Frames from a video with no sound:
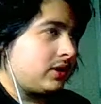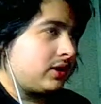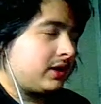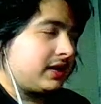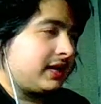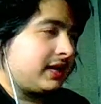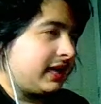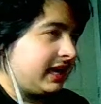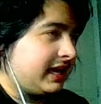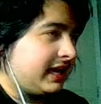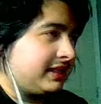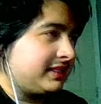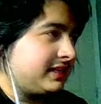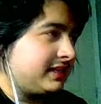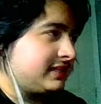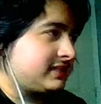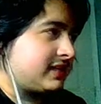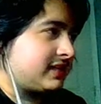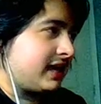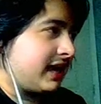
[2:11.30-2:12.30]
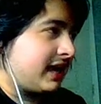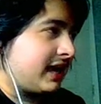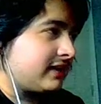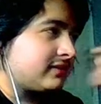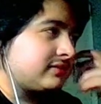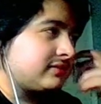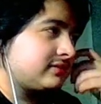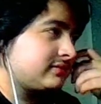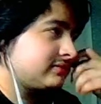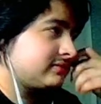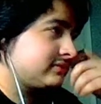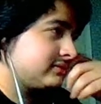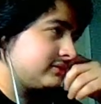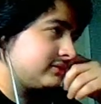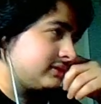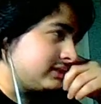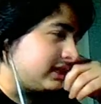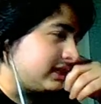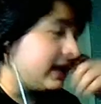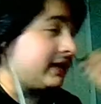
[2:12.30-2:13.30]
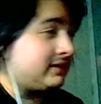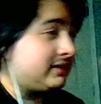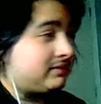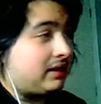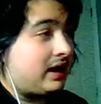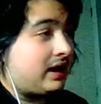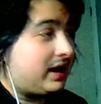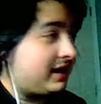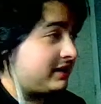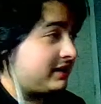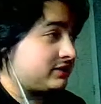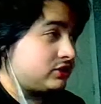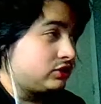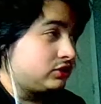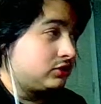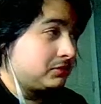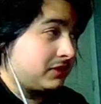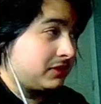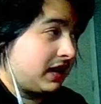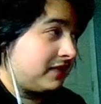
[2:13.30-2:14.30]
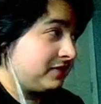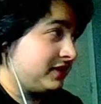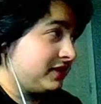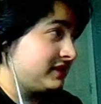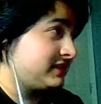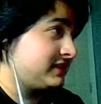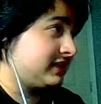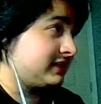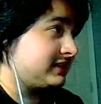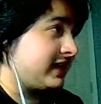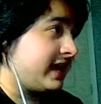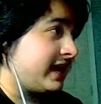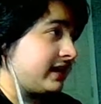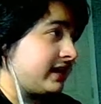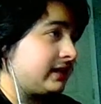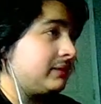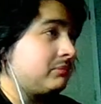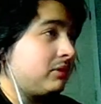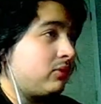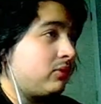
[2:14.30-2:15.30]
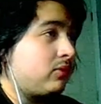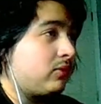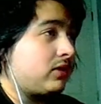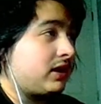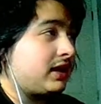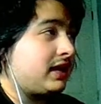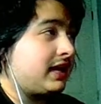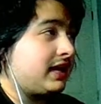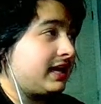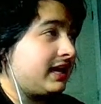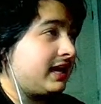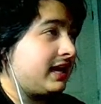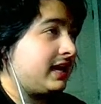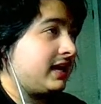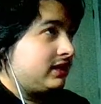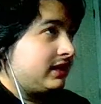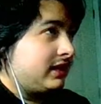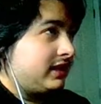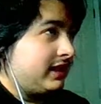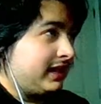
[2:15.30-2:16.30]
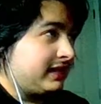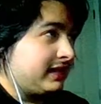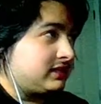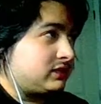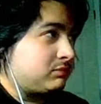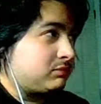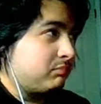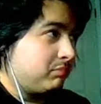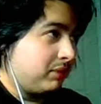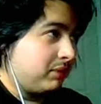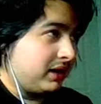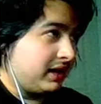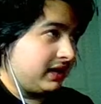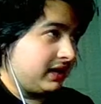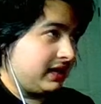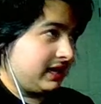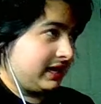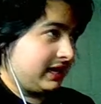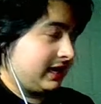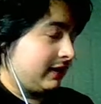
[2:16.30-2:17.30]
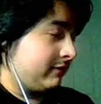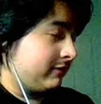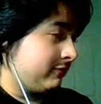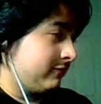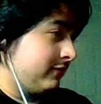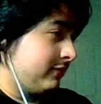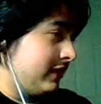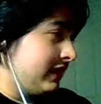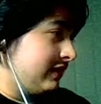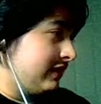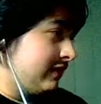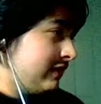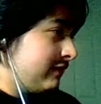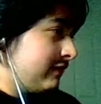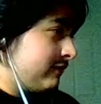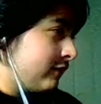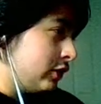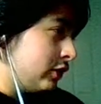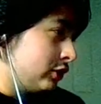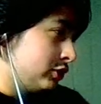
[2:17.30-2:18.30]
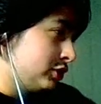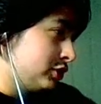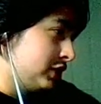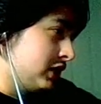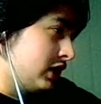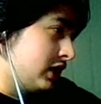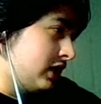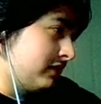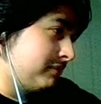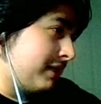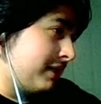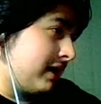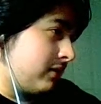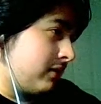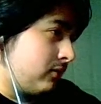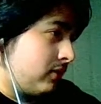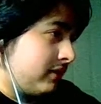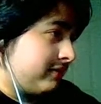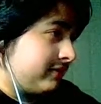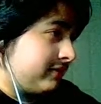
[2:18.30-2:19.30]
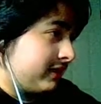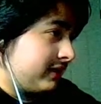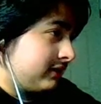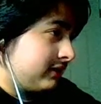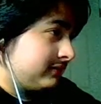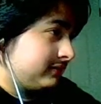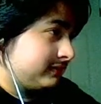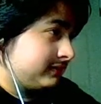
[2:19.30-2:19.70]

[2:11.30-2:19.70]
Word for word: going to get this again not I assume not this exactly, but we're gonna get this, but in a in the version of Modern Warfare.